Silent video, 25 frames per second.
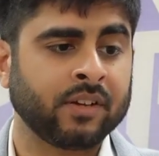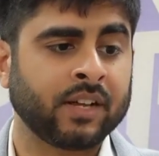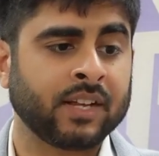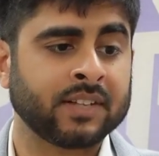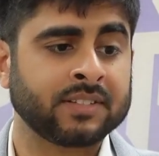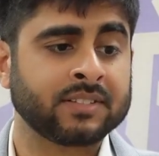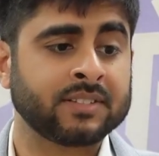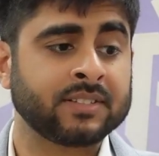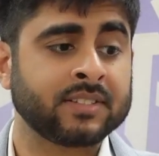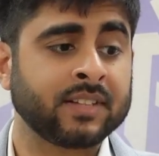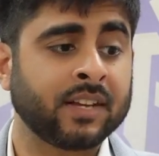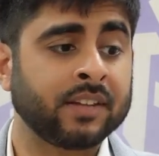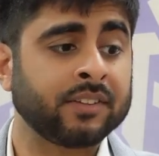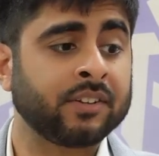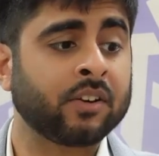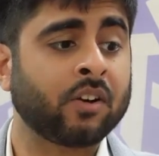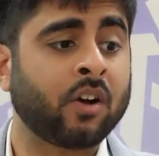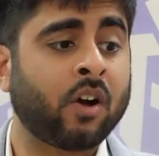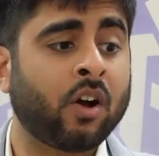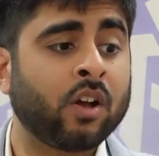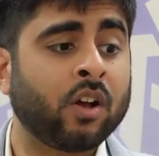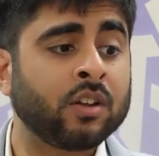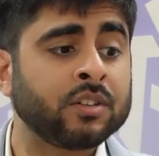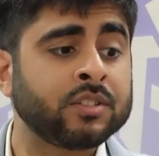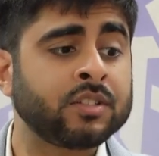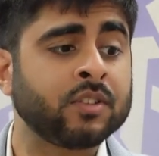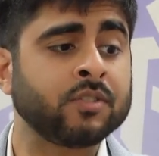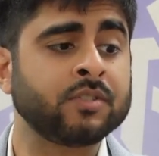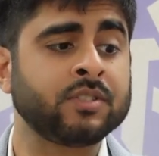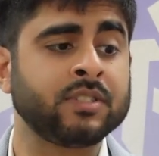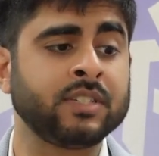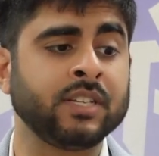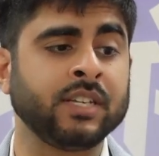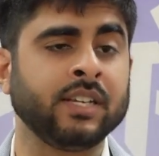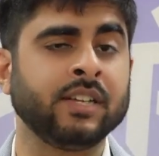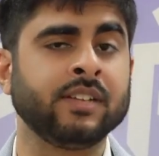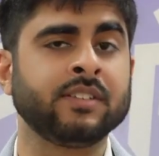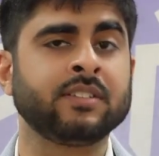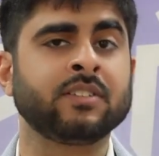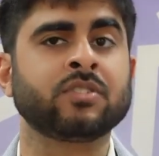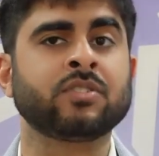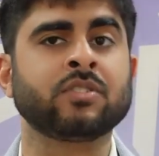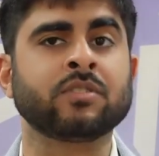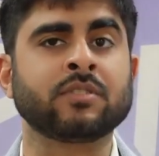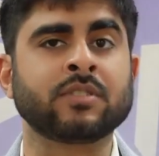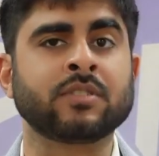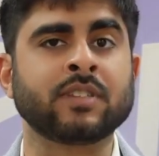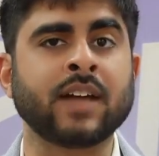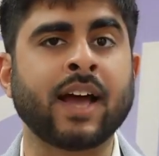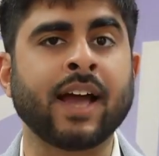Sadr also sees
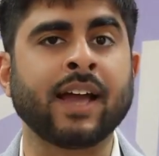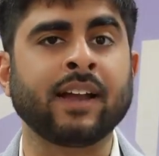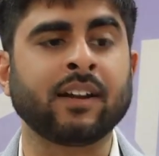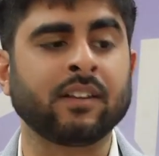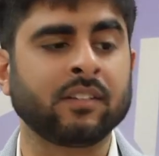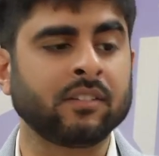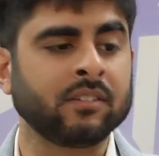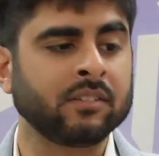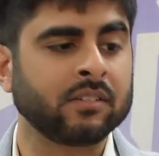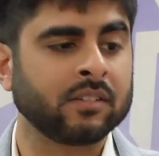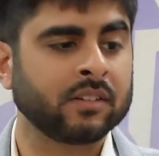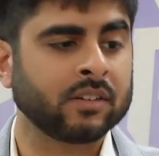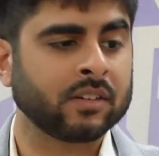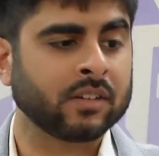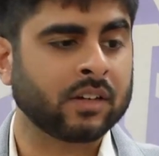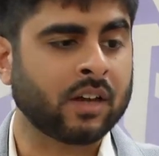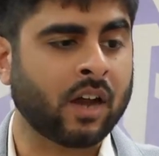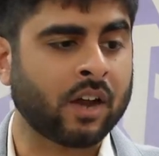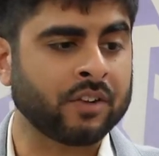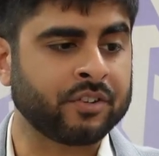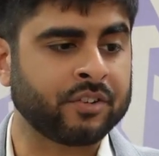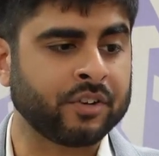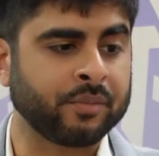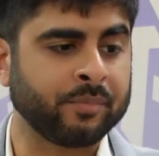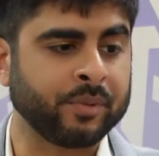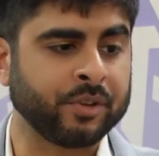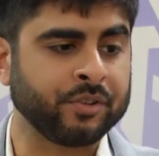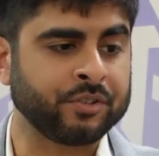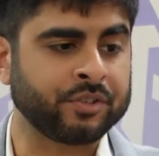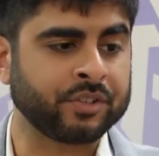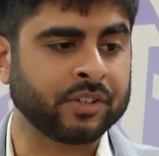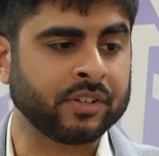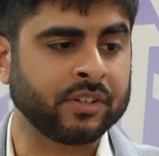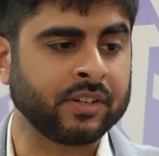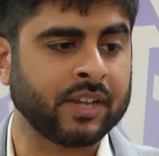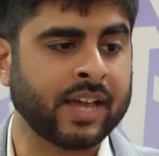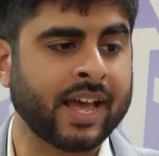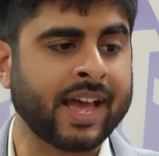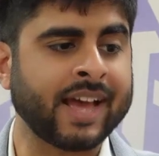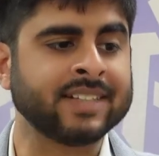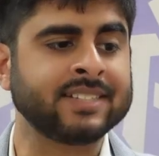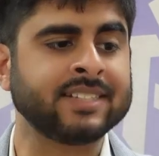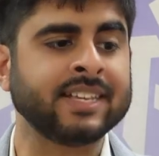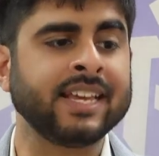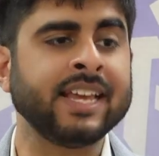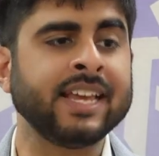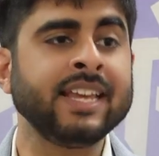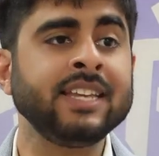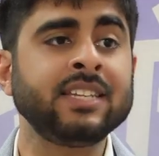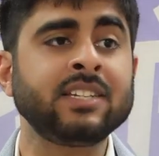societal contribution as
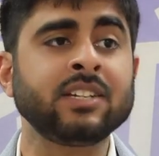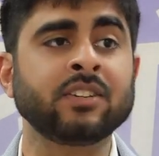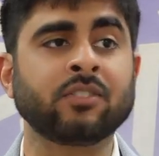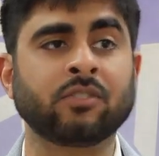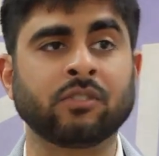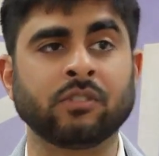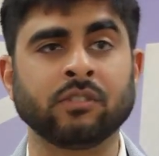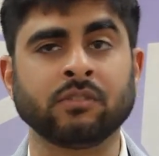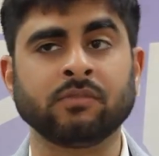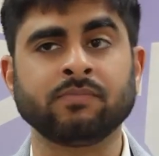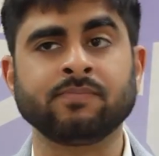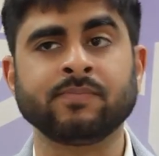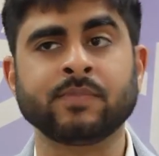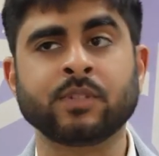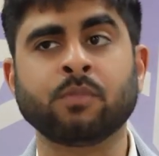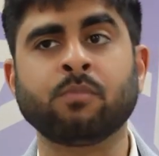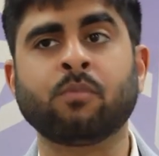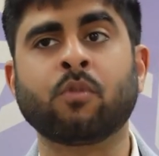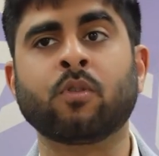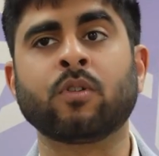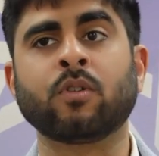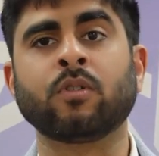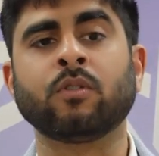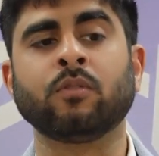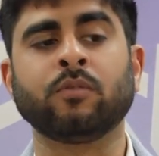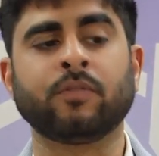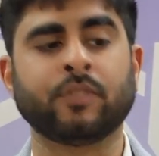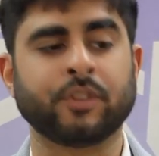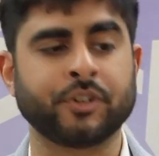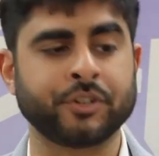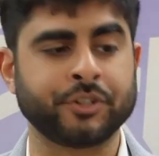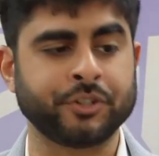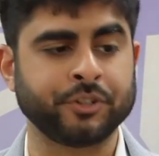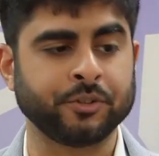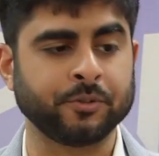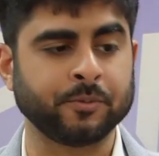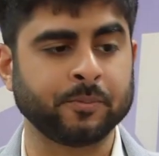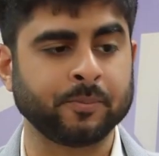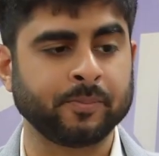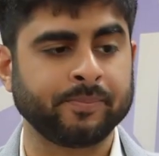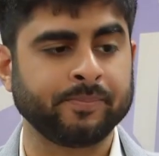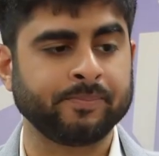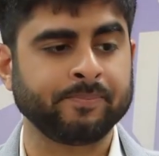integral to moral virtue.